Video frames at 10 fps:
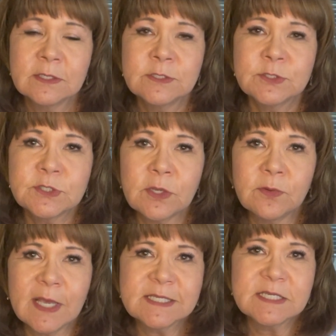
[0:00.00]
So
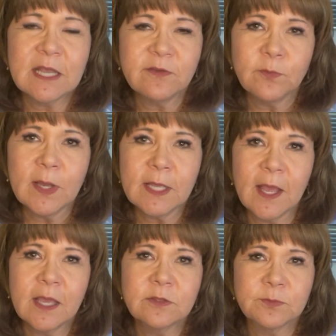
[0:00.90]
as an
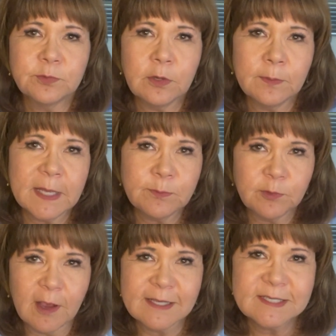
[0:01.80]
FYI, the probate
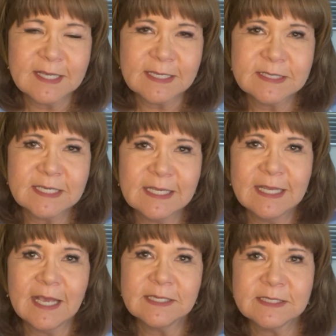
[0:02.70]
process to
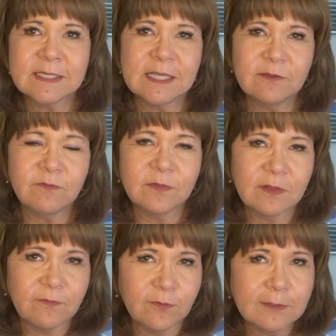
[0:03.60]
get in the
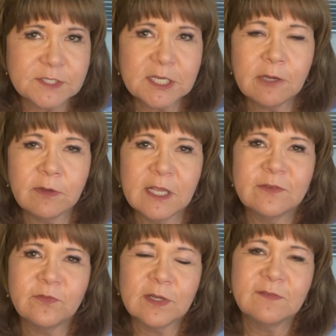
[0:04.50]
first hearing in
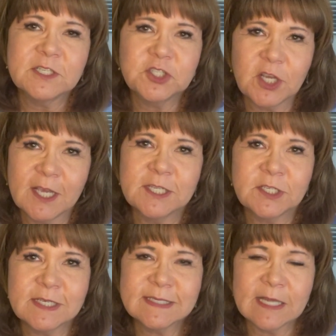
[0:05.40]
front of a judge
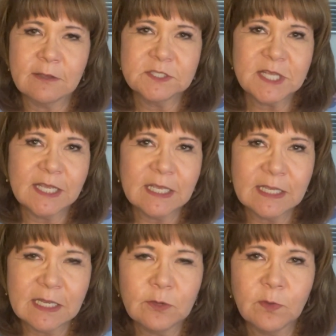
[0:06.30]
is now taking
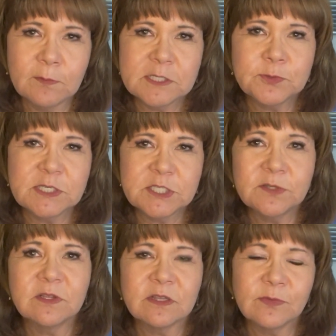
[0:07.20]
anywhere between 2
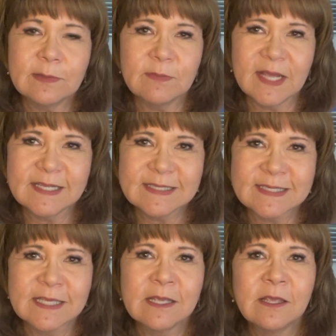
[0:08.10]
to 3
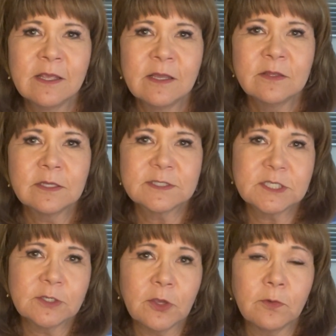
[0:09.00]
months.
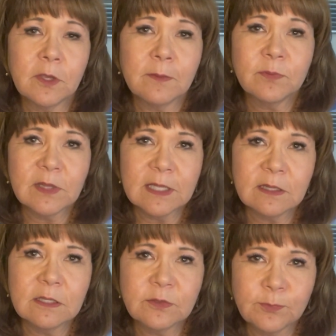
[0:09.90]
To go
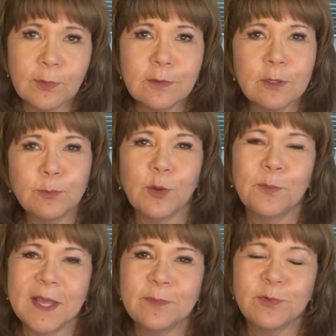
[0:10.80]
completely through the
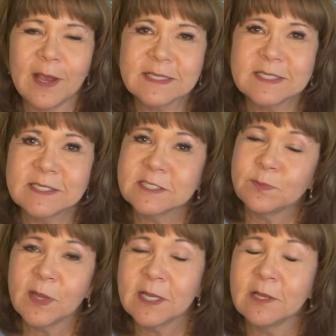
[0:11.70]
probate process,
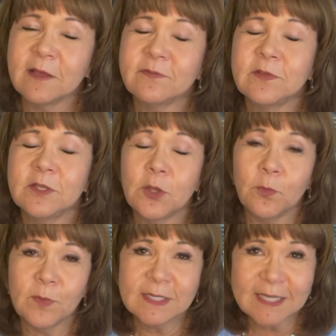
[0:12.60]
depending on if no
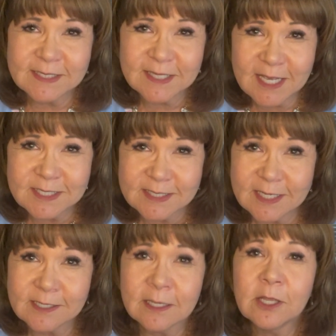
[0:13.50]
one contests
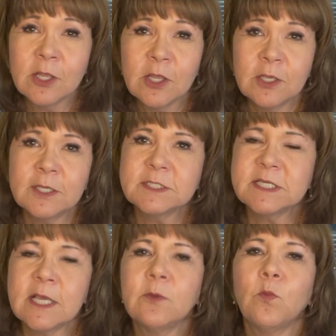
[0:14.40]
it, could
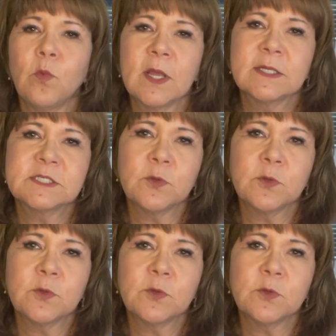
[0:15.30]
take 1 to